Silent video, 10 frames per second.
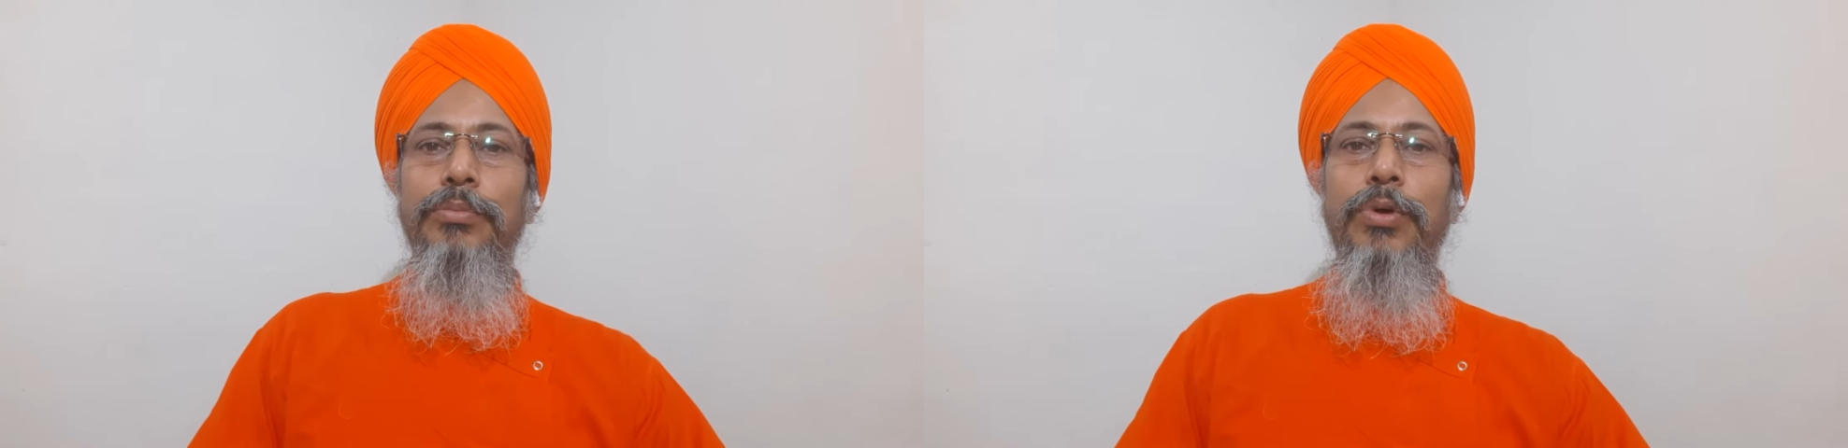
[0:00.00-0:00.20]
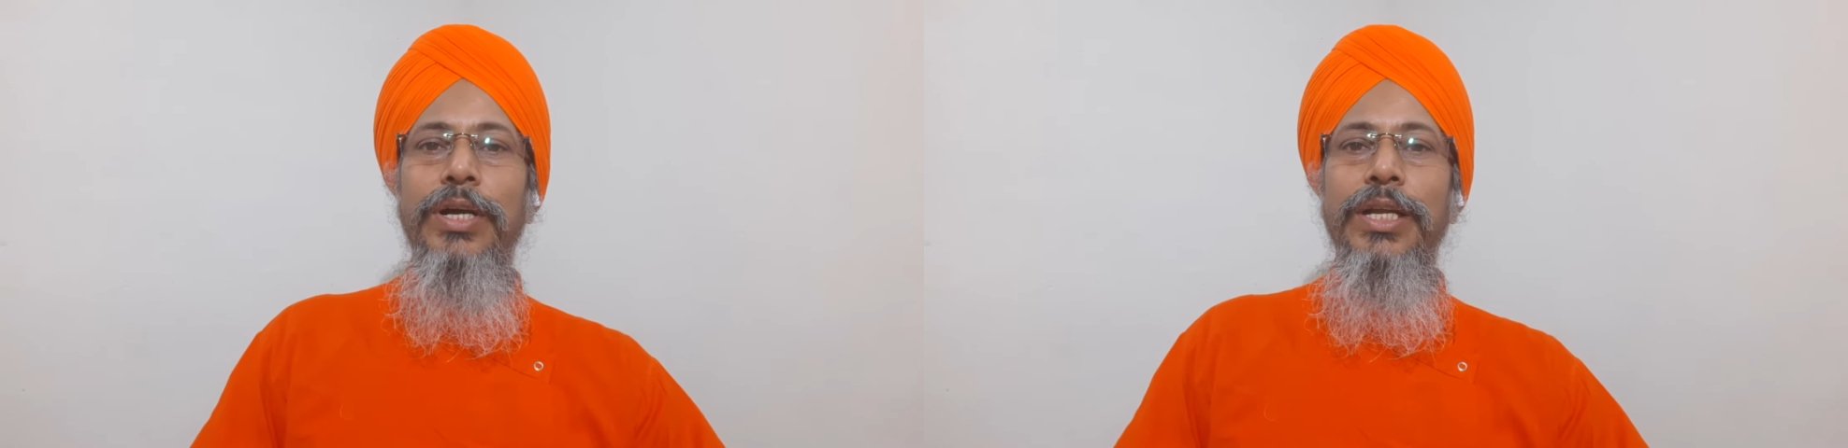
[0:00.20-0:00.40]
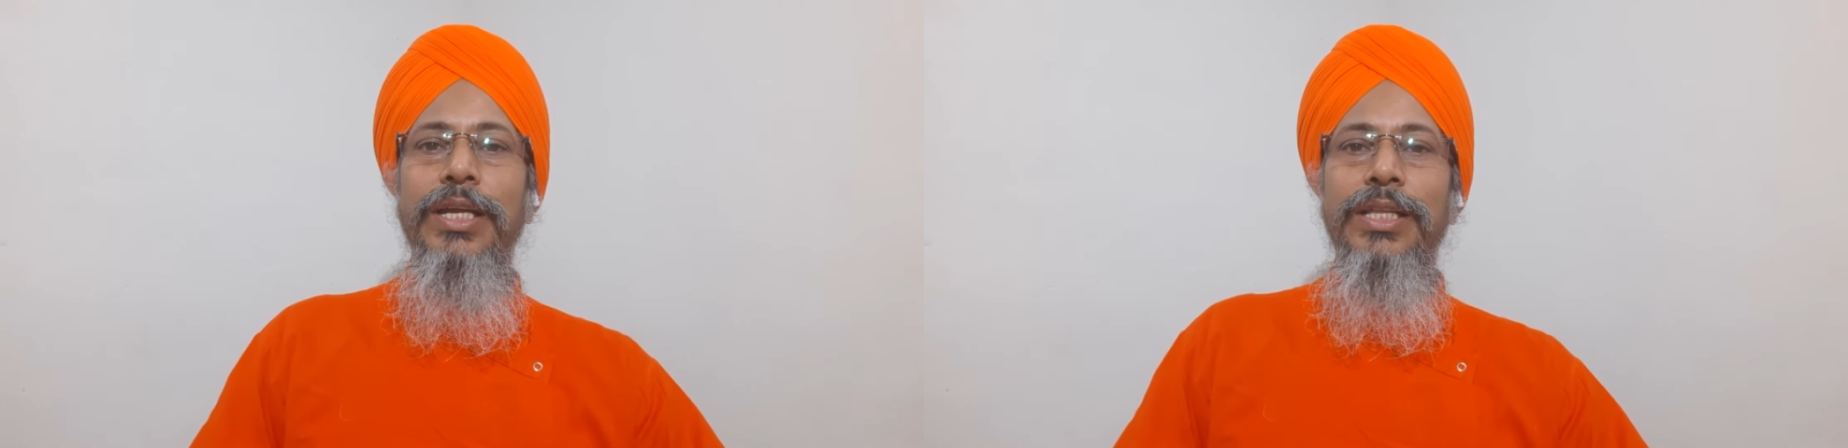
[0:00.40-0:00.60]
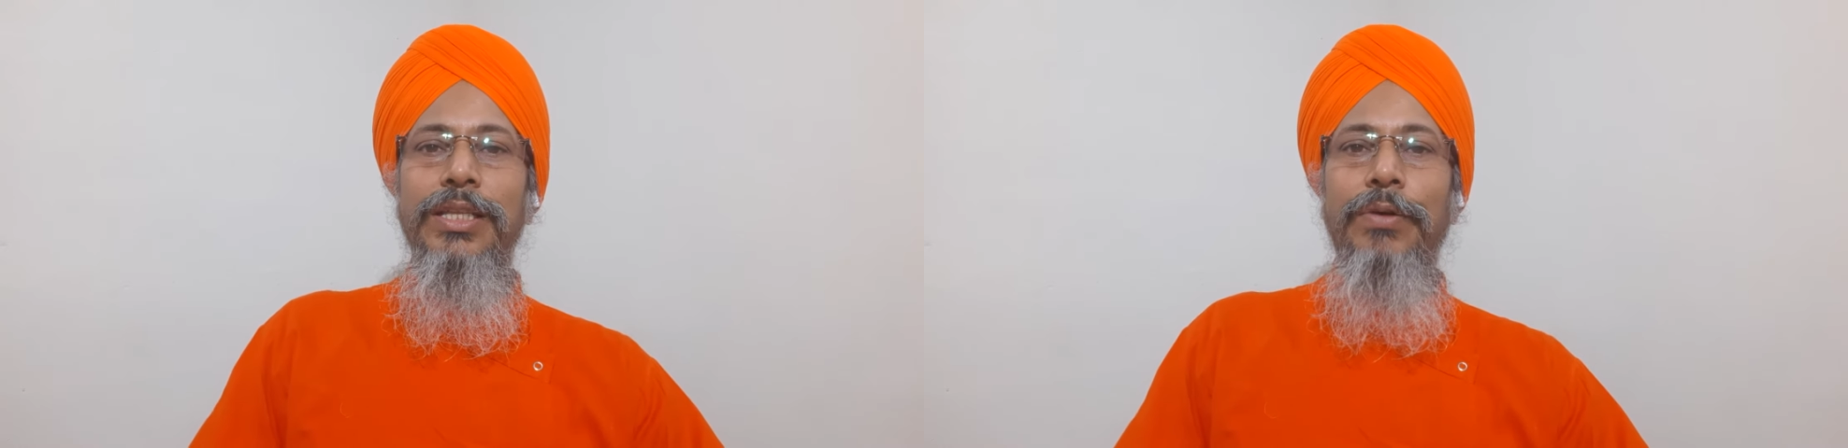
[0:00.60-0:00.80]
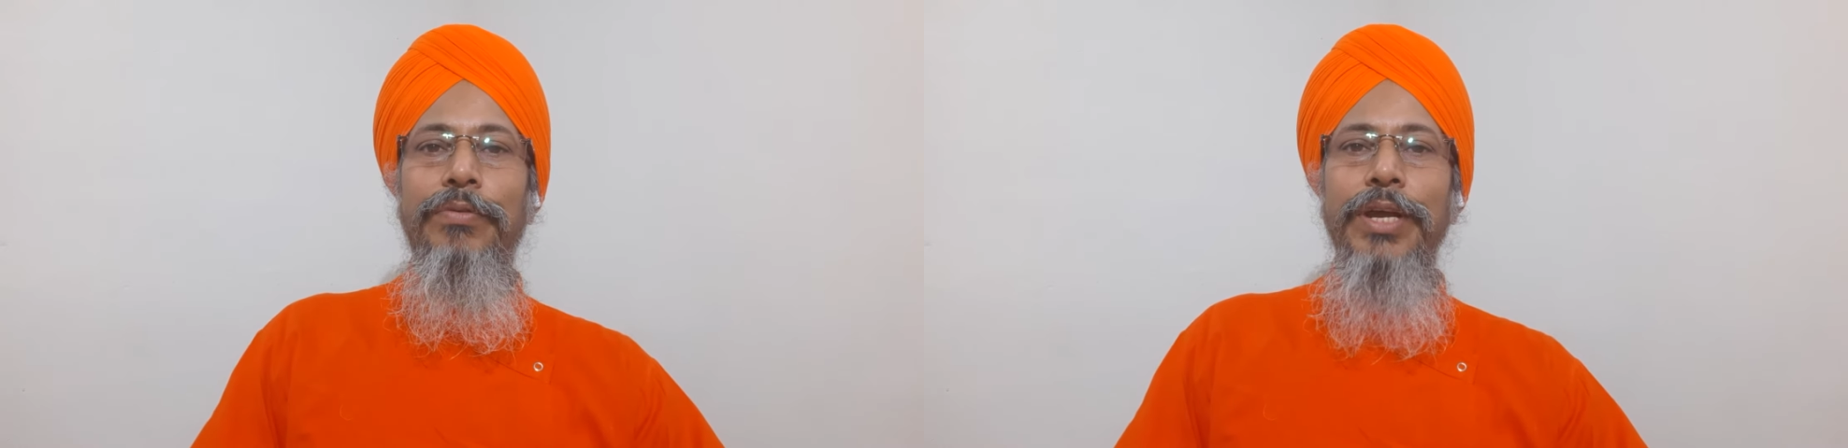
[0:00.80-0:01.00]
body in
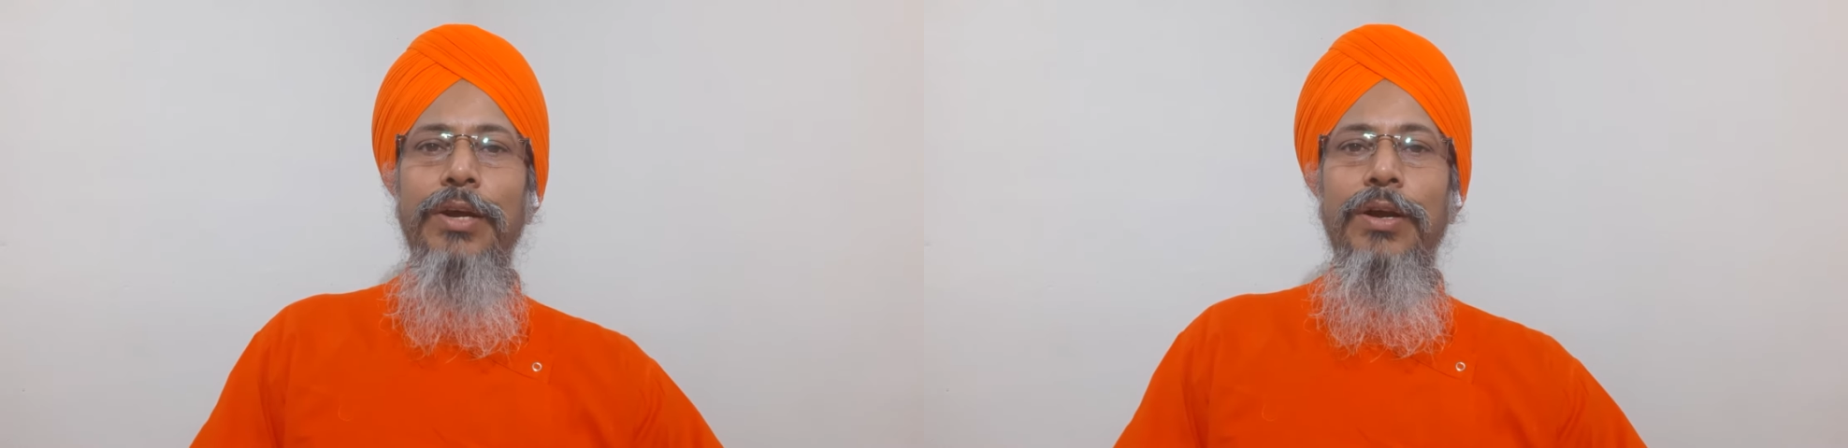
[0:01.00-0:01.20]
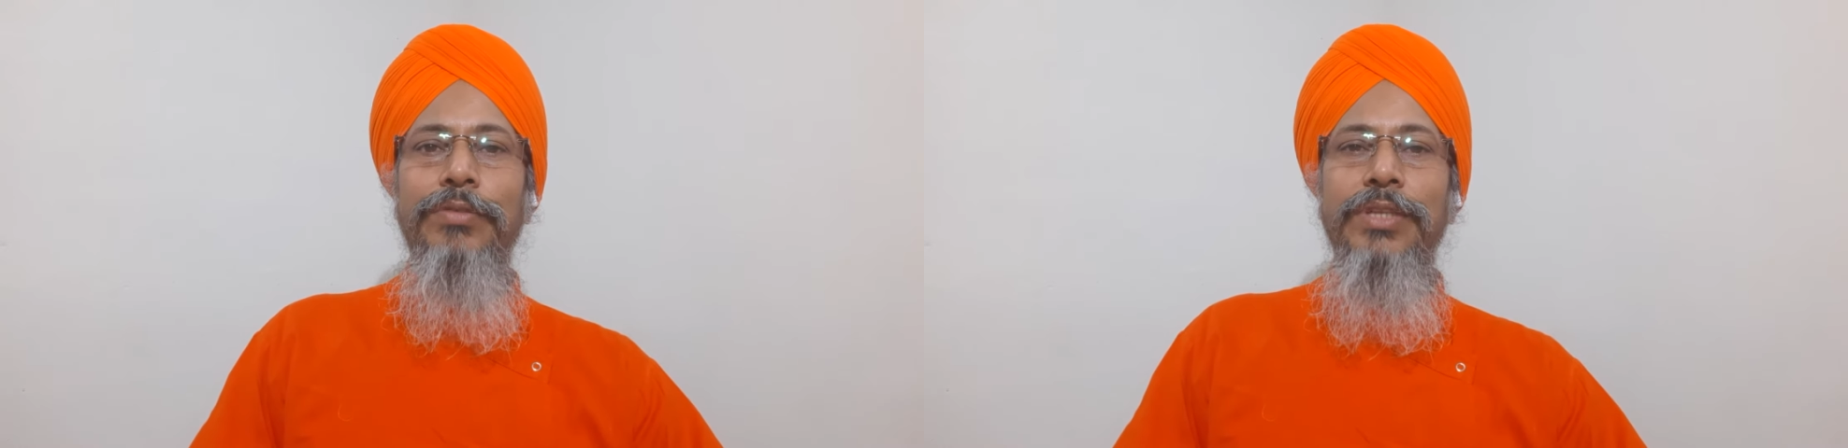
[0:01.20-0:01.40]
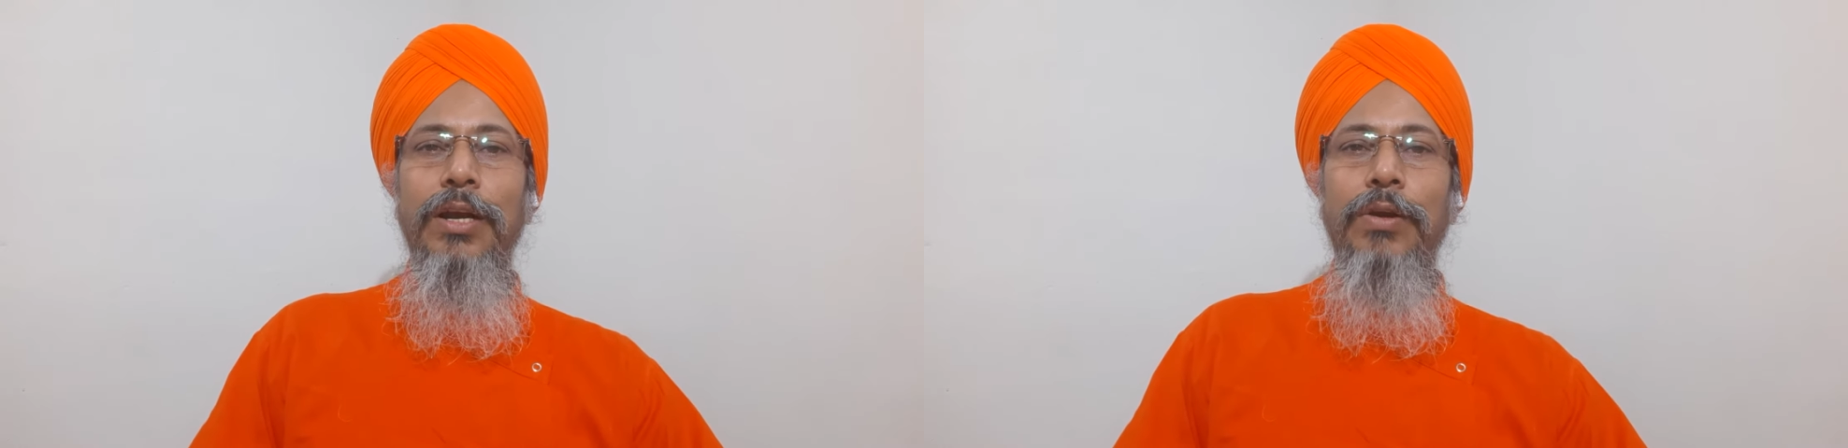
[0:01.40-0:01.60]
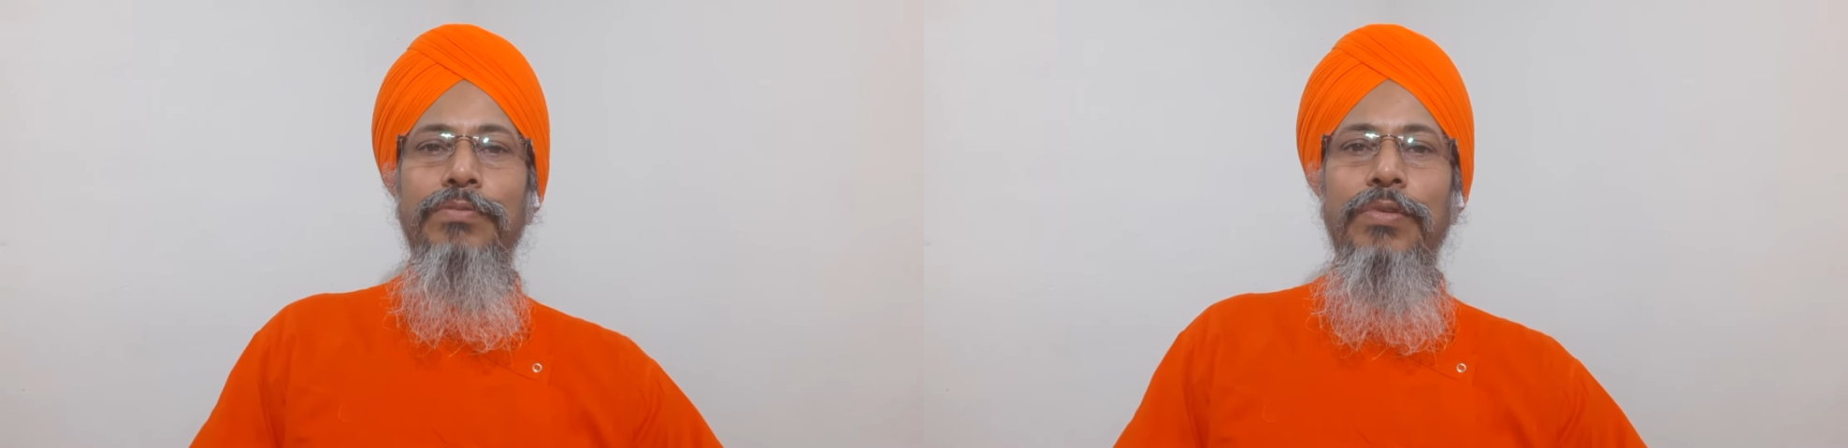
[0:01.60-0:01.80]
the wake of the